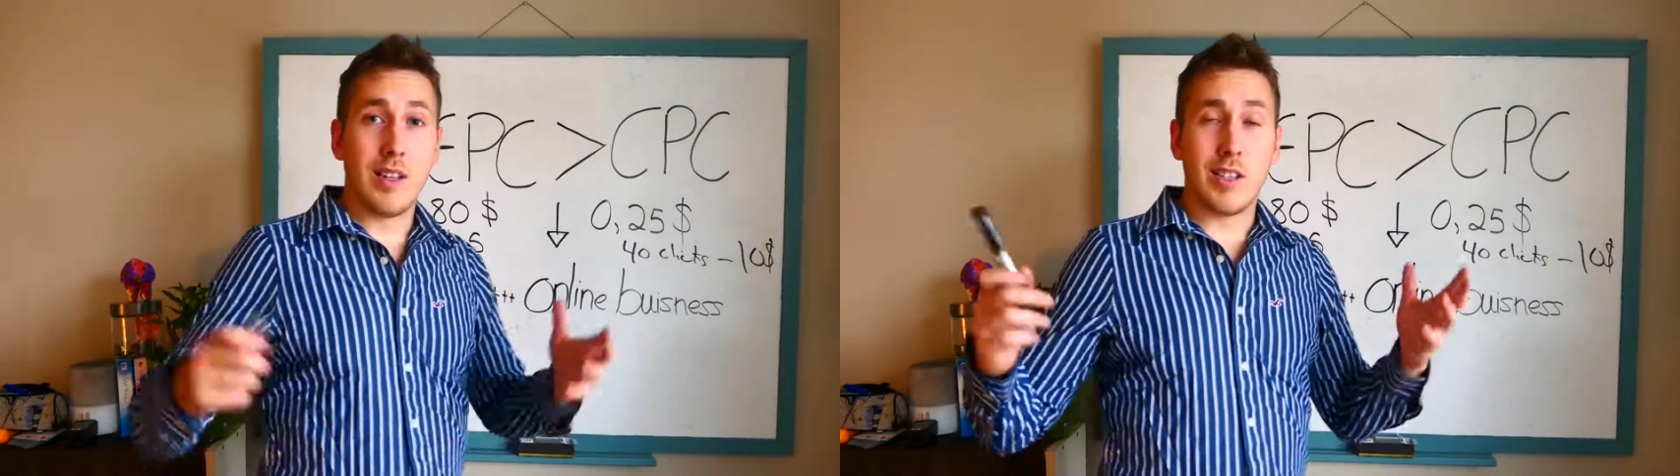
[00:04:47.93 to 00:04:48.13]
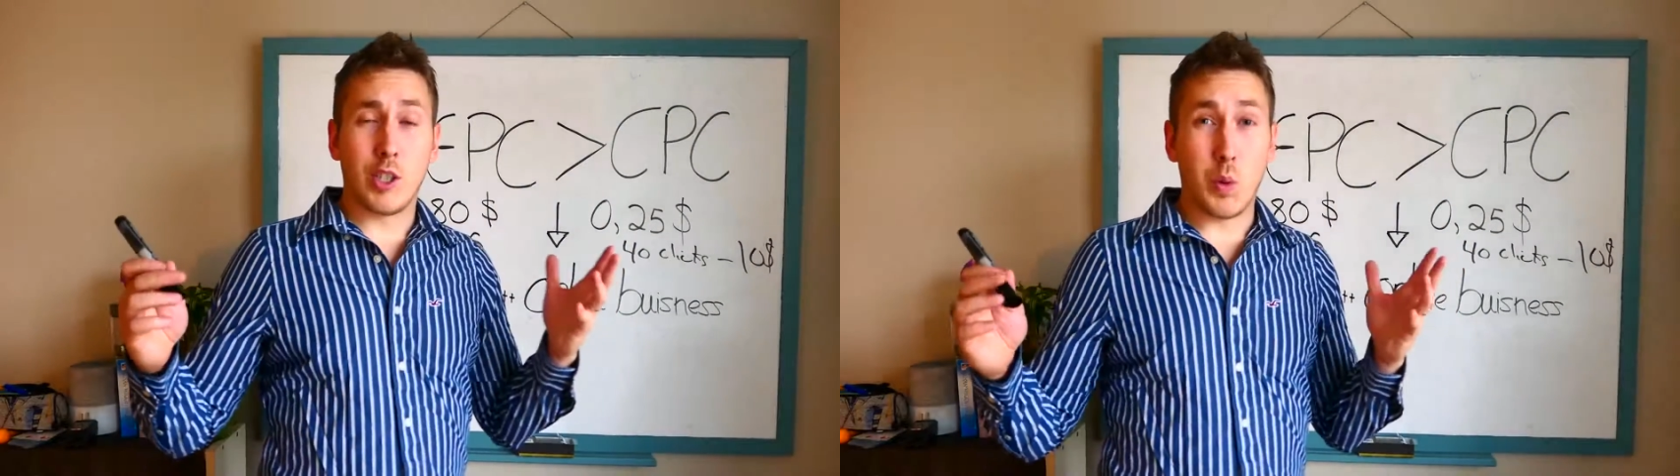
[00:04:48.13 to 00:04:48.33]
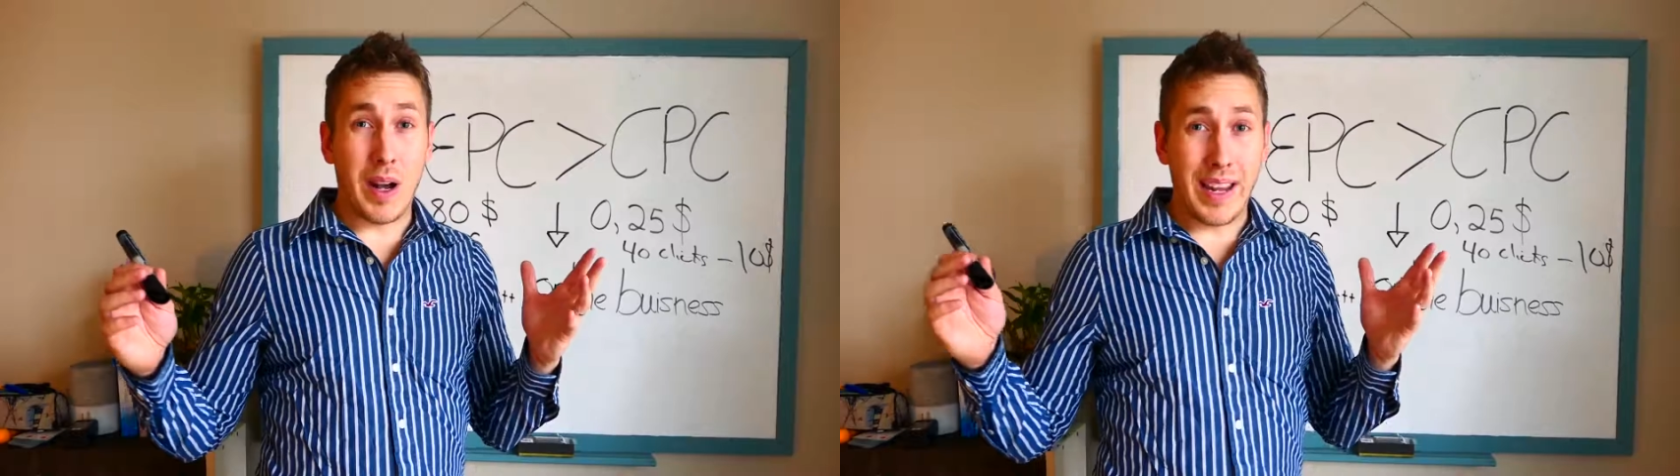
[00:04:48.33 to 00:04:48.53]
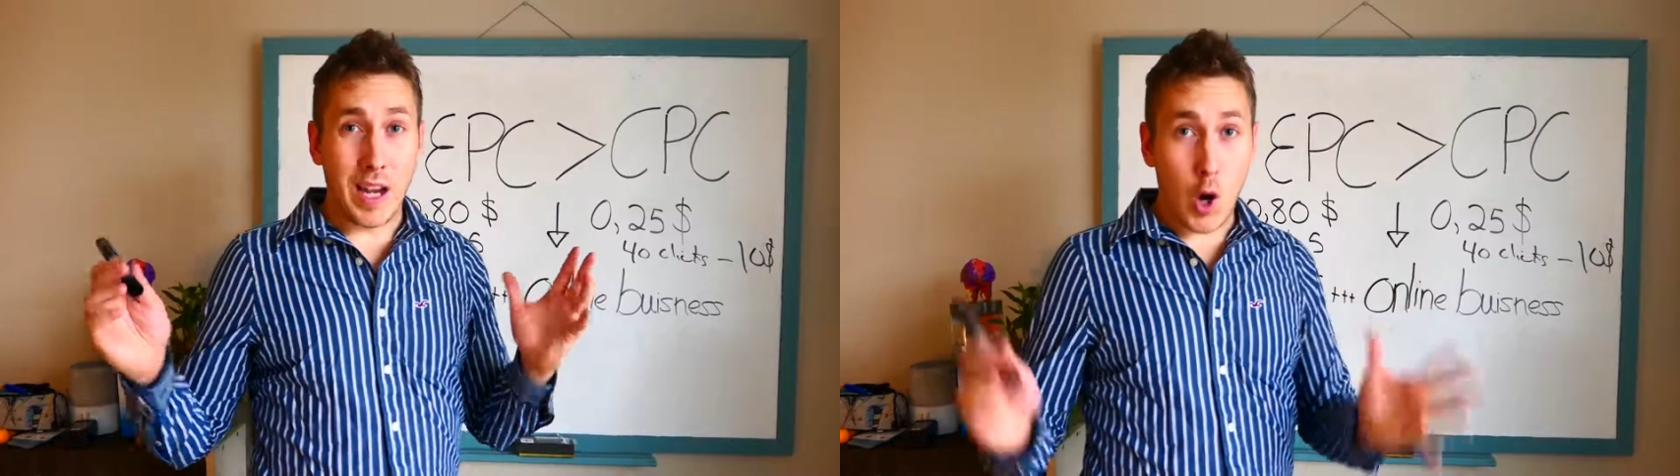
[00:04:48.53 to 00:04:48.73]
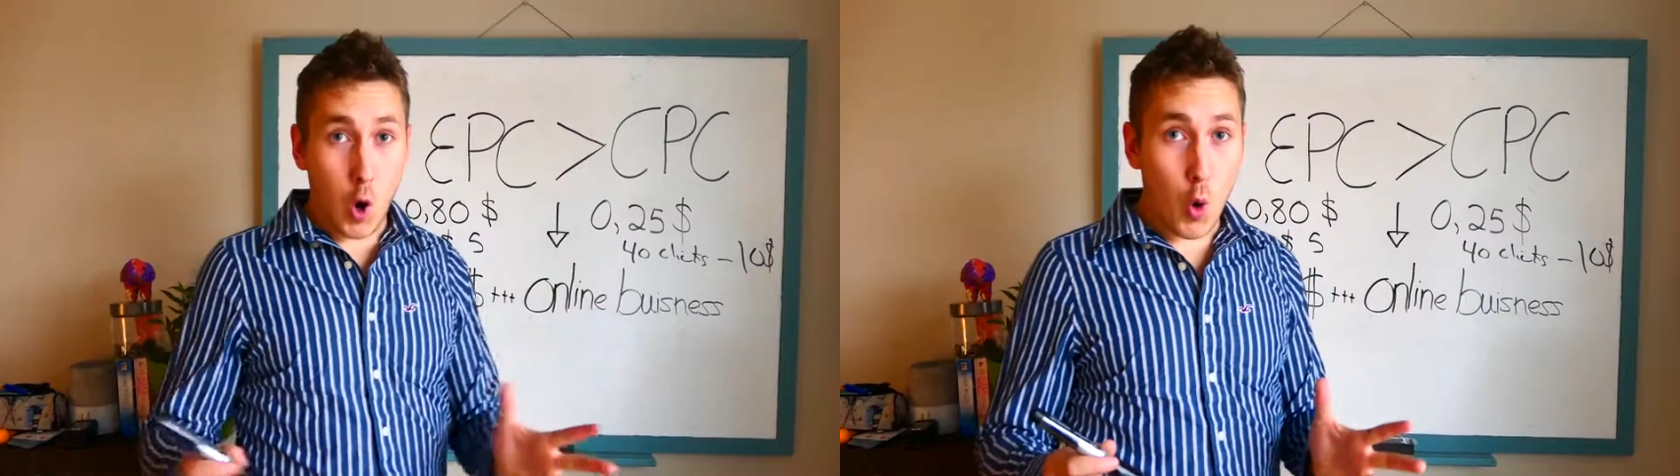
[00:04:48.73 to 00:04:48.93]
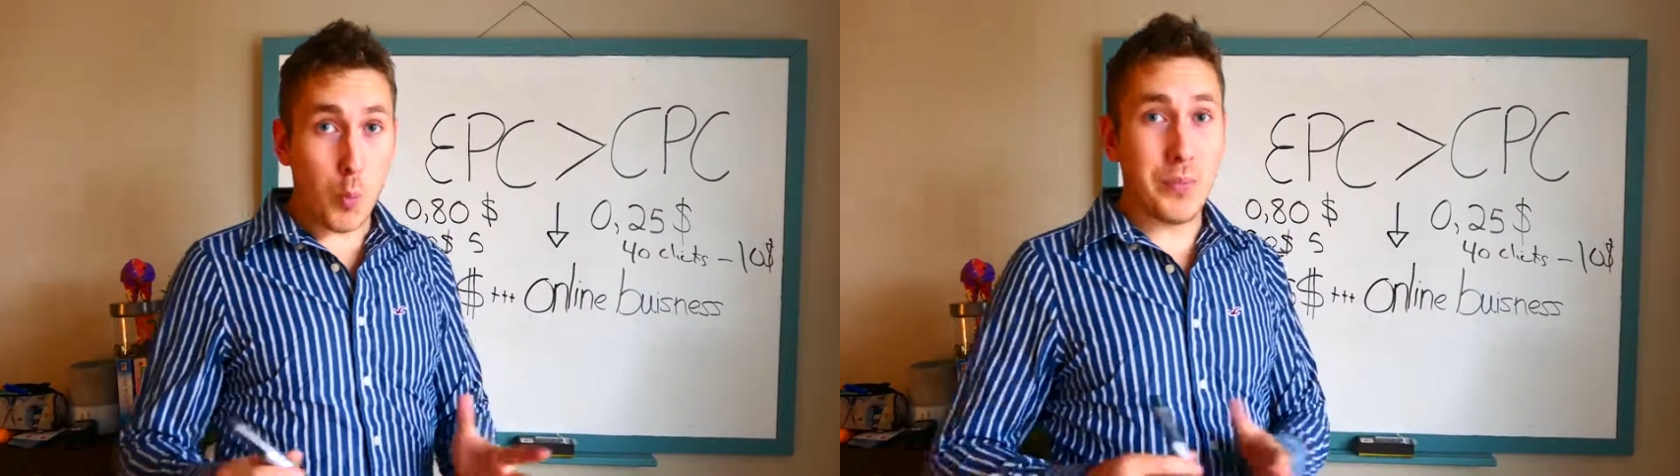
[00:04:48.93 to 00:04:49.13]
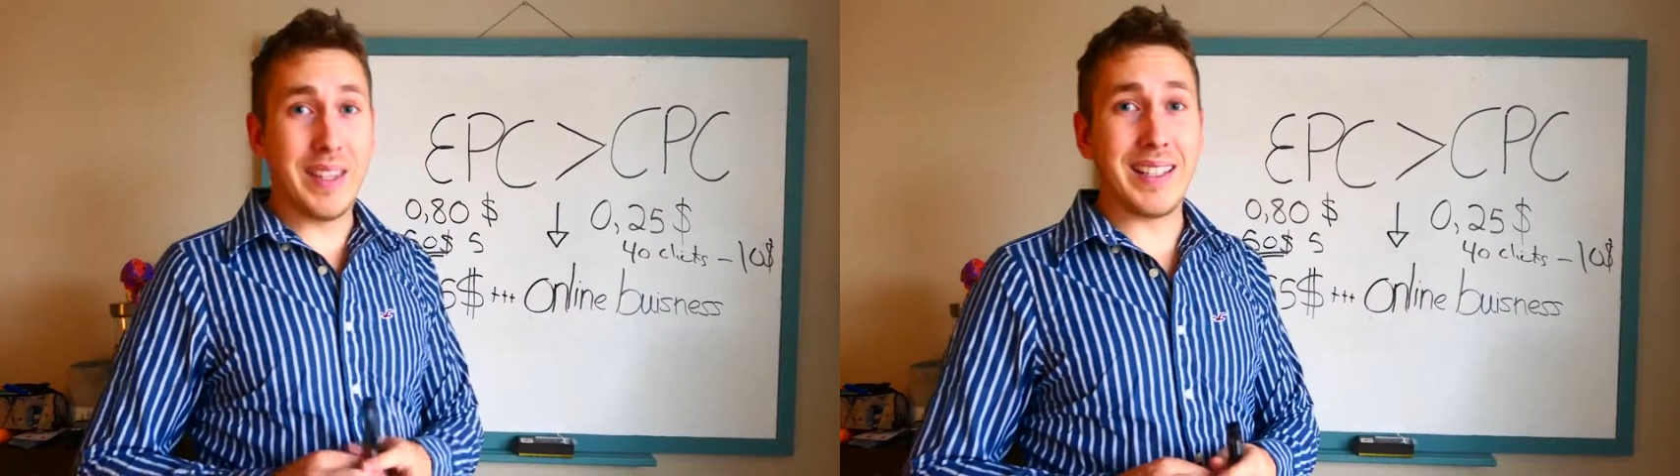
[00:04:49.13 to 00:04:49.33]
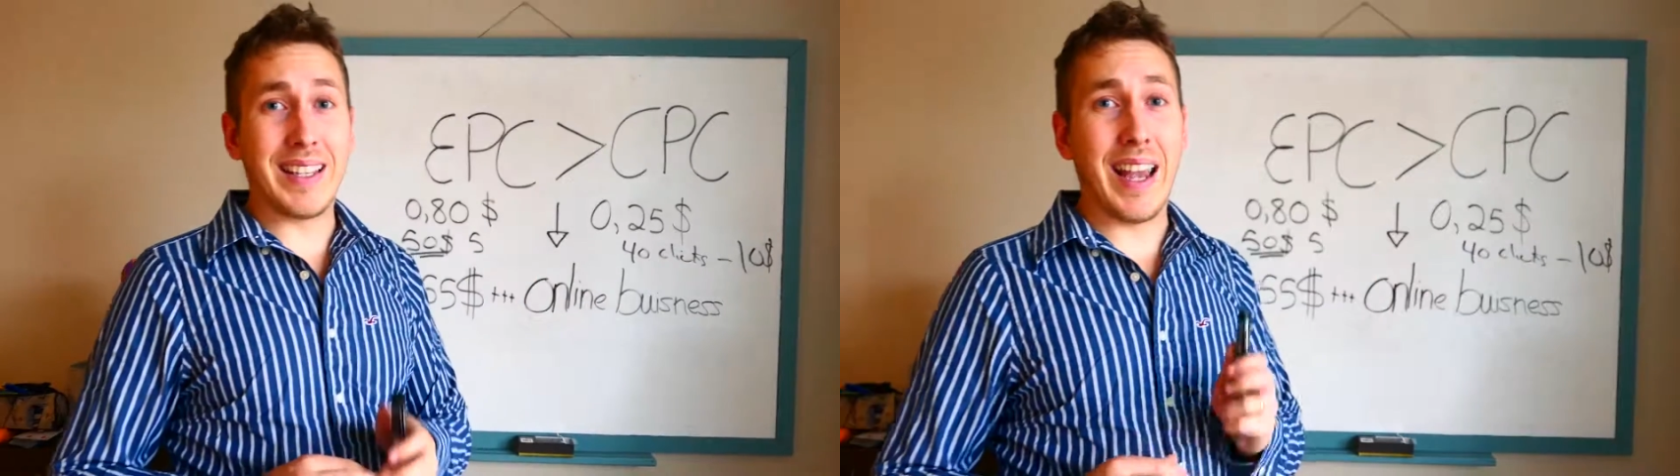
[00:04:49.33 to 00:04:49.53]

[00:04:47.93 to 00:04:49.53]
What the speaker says: So I hope this